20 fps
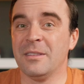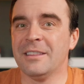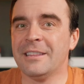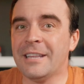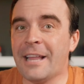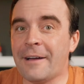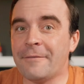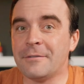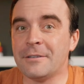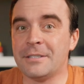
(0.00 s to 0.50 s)

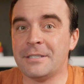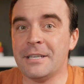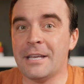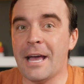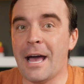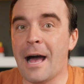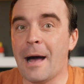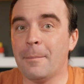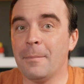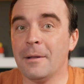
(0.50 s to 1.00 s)
love to see
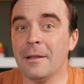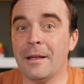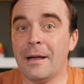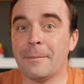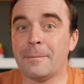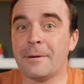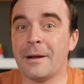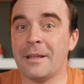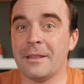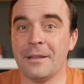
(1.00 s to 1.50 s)
Apple
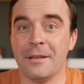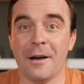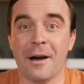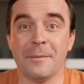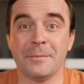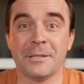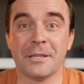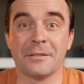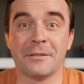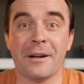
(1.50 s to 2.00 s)
upgrade the
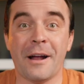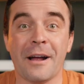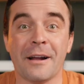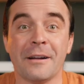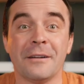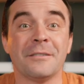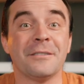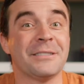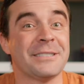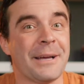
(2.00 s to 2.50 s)
object
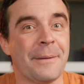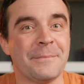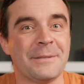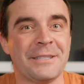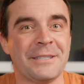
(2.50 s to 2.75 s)
tracker to something